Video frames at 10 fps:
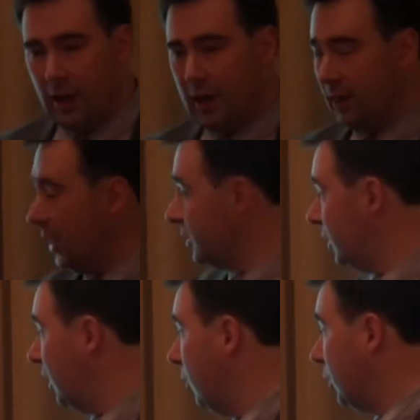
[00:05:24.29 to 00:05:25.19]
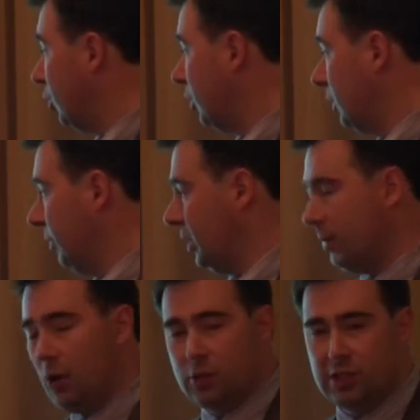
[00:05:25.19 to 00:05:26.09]
And lastly, we talk a little bit
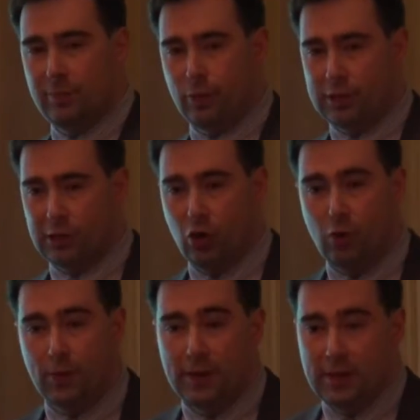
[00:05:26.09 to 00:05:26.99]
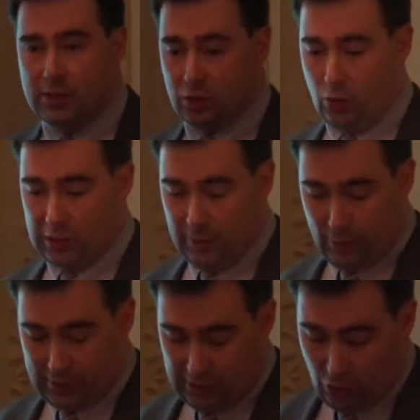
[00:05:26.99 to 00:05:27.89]
about slippery slope. So
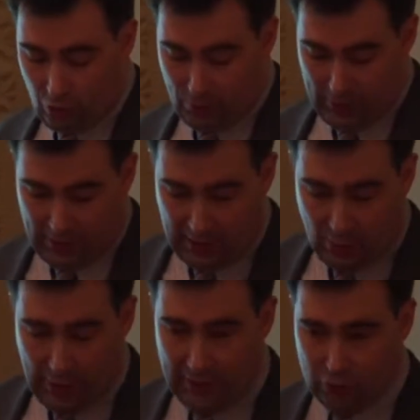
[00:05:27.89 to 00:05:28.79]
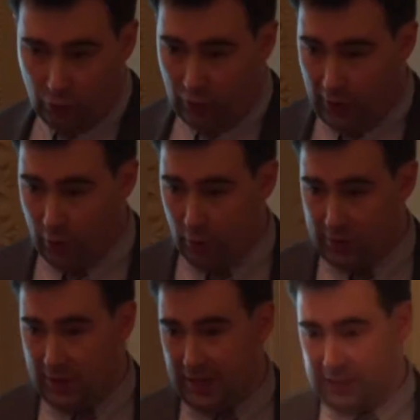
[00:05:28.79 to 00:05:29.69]
slippery slope, we have so far
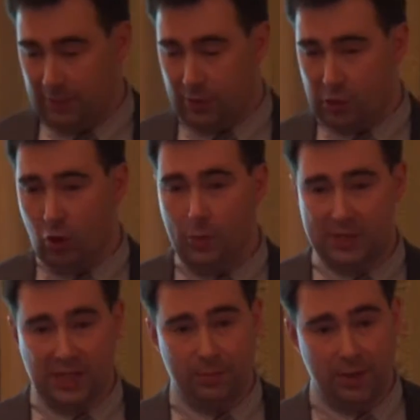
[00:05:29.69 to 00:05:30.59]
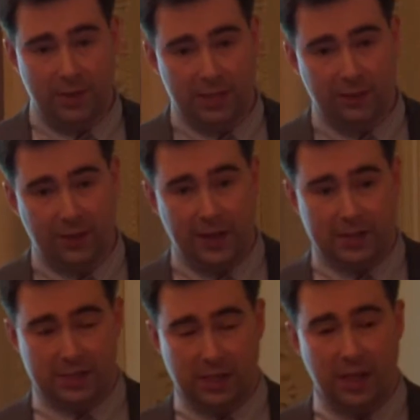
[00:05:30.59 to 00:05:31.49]
thought that slippery slope is something that
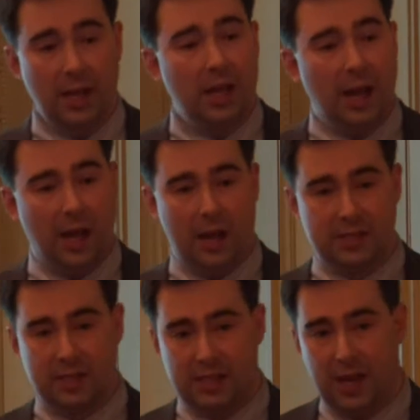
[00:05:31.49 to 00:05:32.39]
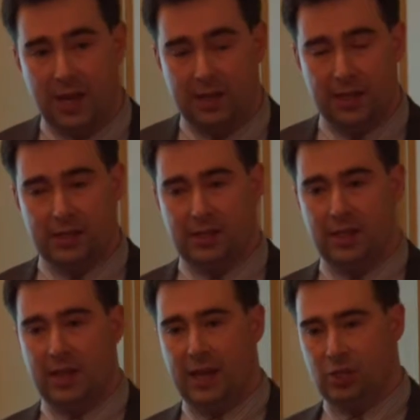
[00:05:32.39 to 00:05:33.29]
affects societies
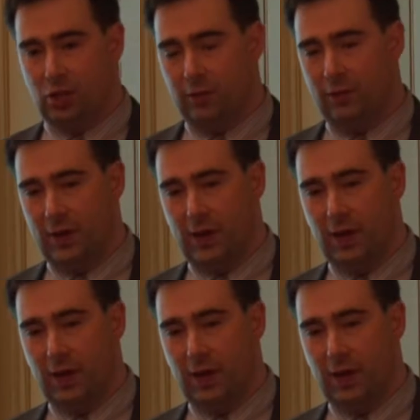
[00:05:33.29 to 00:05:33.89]
in case of